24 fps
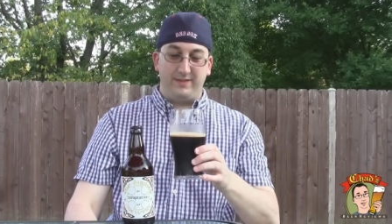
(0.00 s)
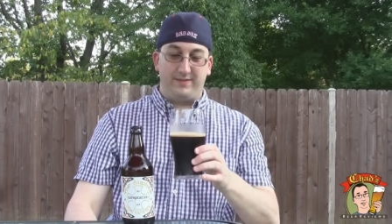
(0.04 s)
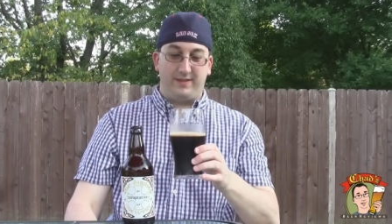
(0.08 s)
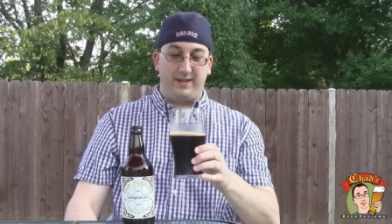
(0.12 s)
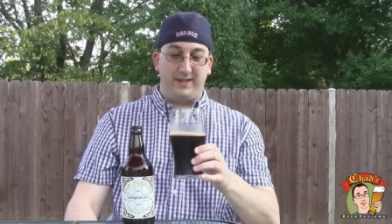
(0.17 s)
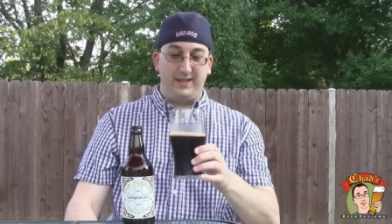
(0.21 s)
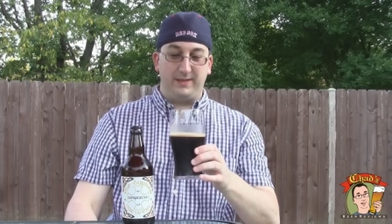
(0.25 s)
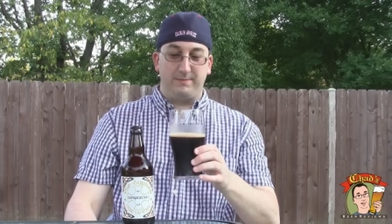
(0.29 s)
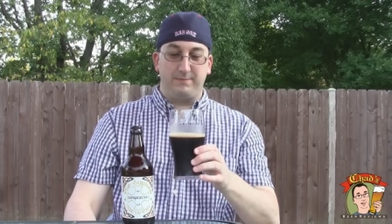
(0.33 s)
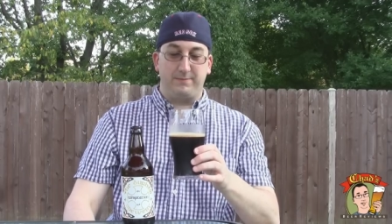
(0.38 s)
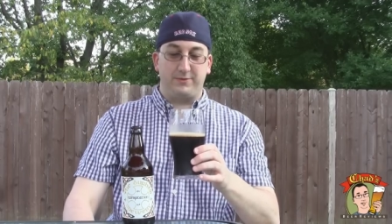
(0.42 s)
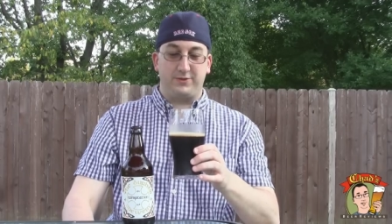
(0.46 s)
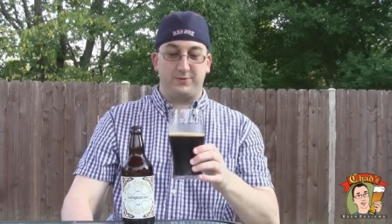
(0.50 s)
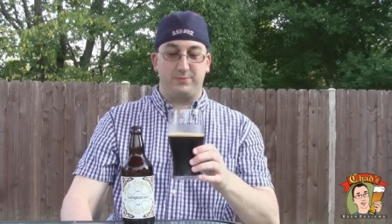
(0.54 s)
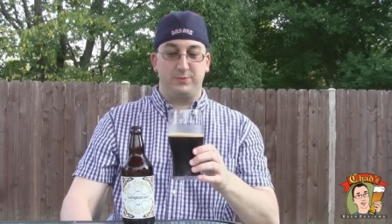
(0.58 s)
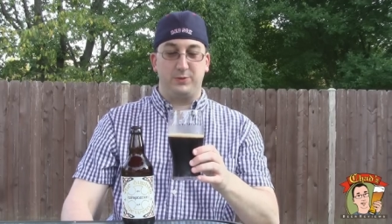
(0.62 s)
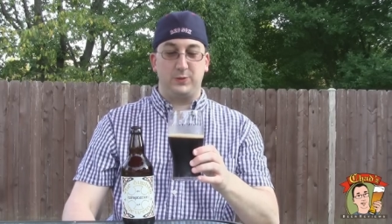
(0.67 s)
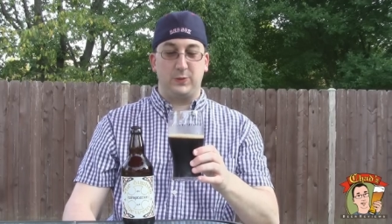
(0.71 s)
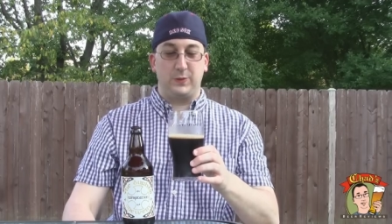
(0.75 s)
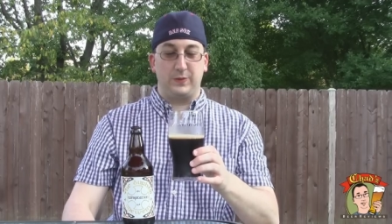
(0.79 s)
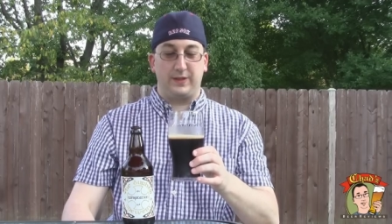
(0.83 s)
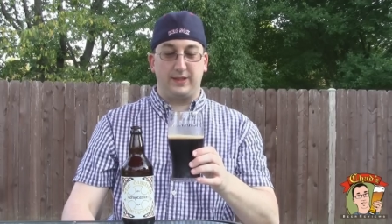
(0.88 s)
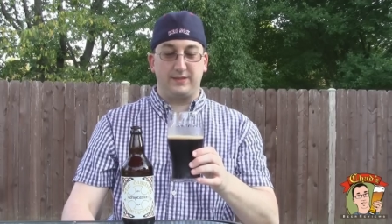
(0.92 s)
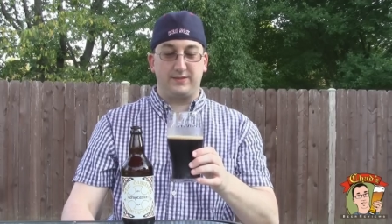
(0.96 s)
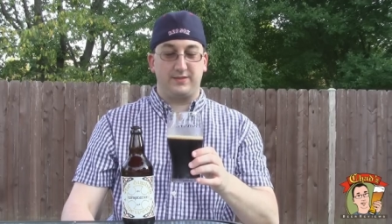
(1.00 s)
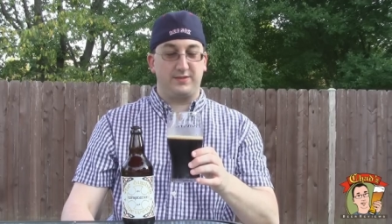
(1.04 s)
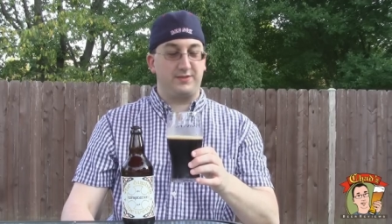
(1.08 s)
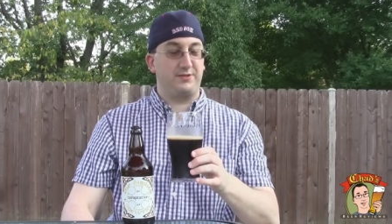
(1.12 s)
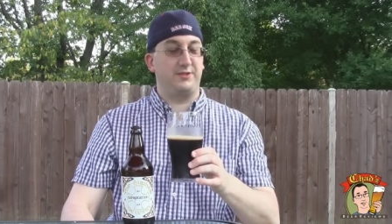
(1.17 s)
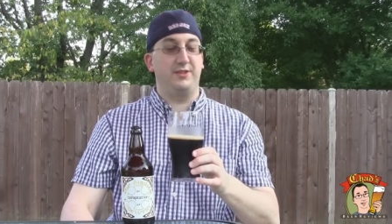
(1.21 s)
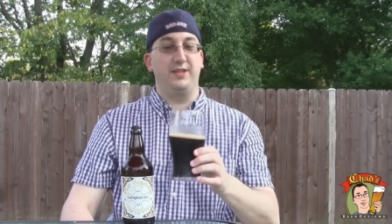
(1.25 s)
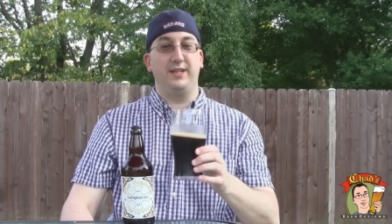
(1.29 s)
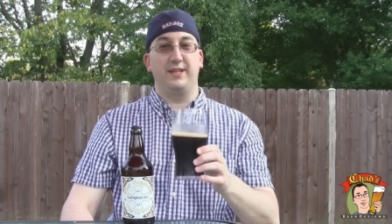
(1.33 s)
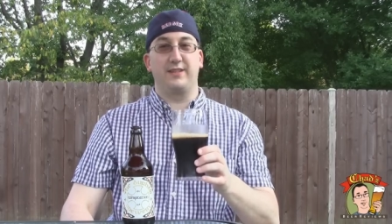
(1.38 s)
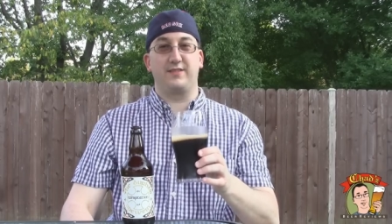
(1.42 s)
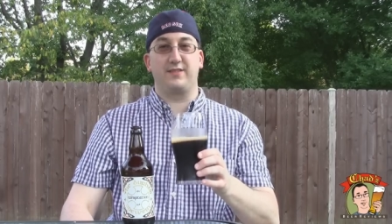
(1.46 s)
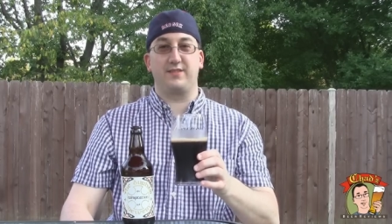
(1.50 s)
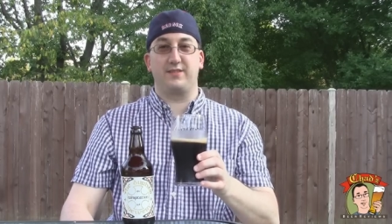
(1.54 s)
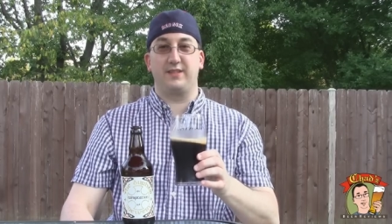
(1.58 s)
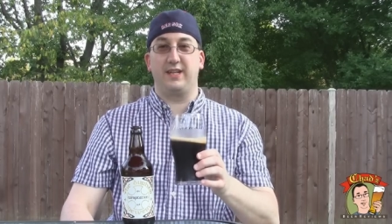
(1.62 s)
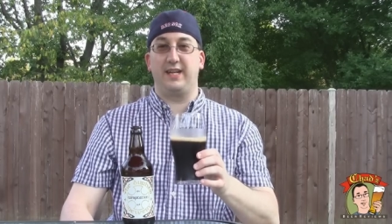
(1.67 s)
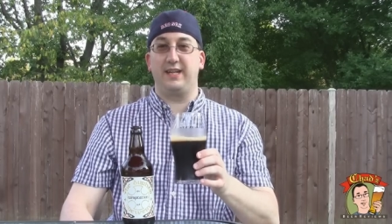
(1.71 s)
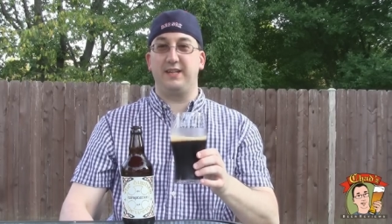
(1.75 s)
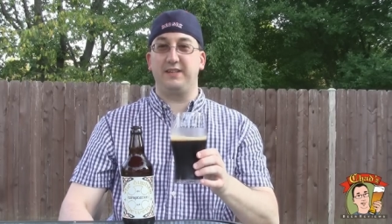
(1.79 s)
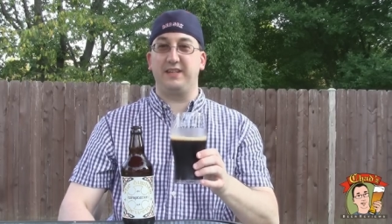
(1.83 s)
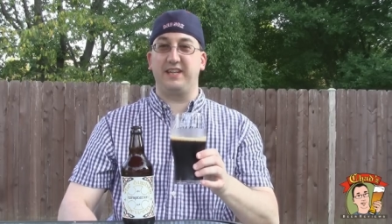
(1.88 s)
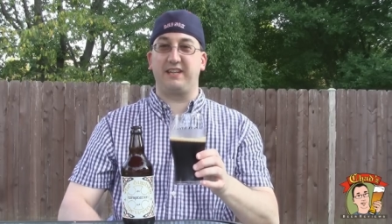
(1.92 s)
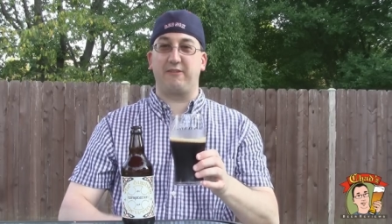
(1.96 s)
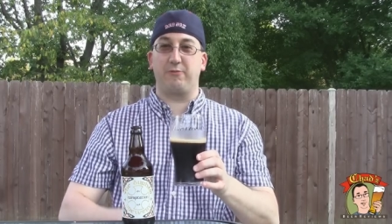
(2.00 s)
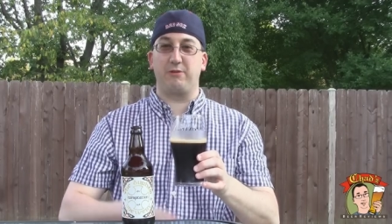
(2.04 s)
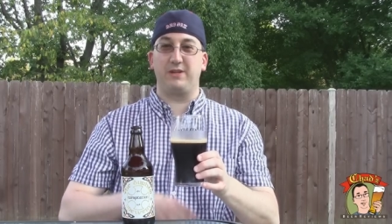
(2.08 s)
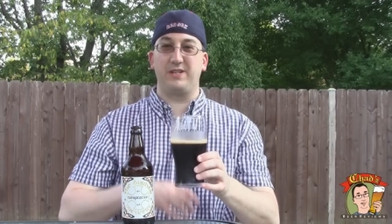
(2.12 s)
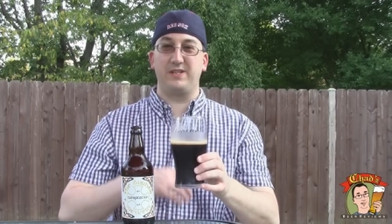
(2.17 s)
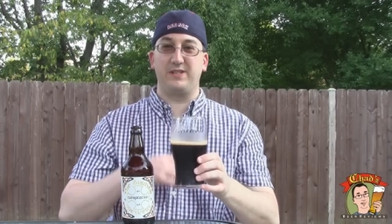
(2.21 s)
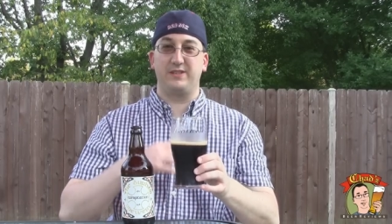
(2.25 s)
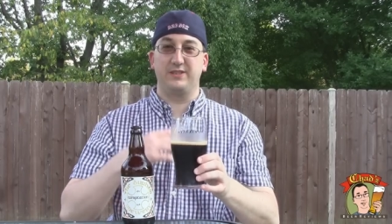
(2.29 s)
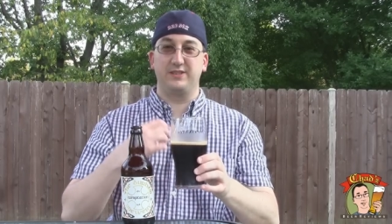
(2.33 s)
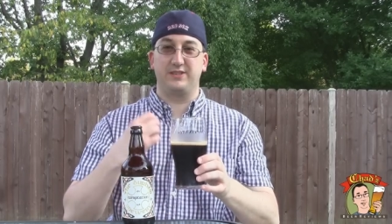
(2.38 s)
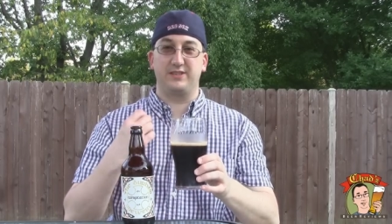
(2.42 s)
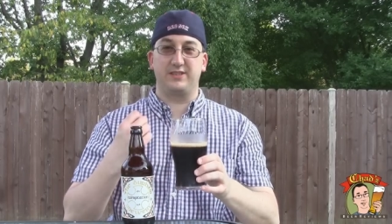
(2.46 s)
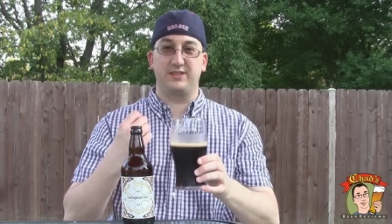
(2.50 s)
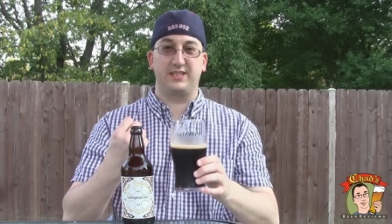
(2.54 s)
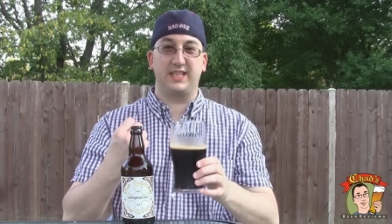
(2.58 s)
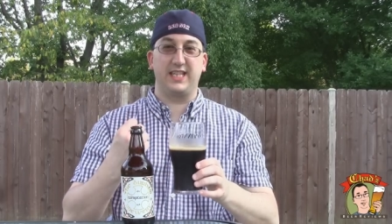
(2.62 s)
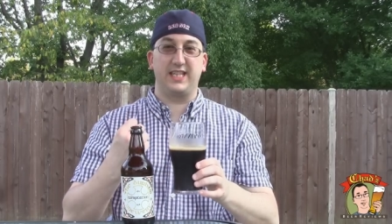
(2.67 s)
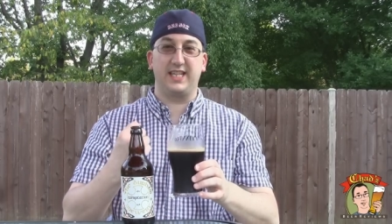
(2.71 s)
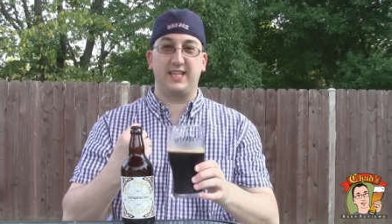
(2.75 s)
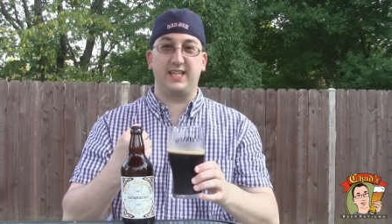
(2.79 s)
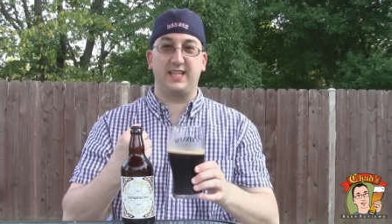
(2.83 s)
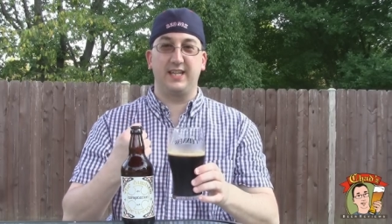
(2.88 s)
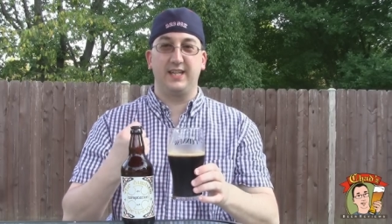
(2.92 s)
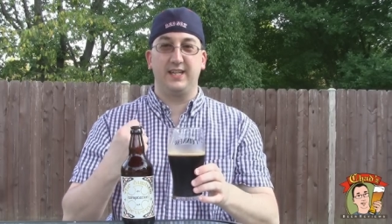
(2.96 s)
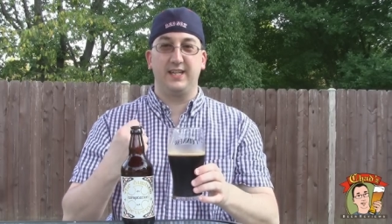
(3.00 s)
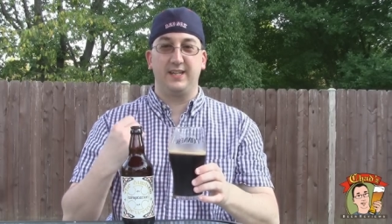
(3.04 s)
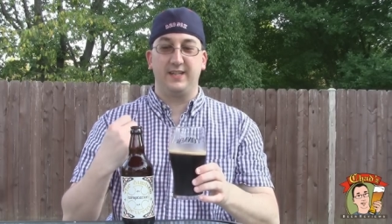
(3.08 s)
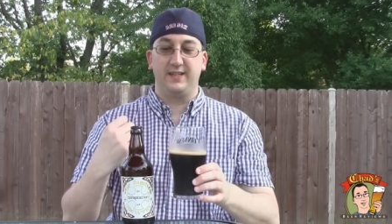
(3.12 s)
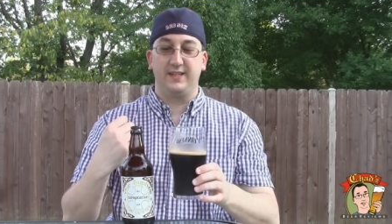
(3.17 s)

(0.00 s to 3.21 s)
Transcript: damn smooth. It's not like one of those thick,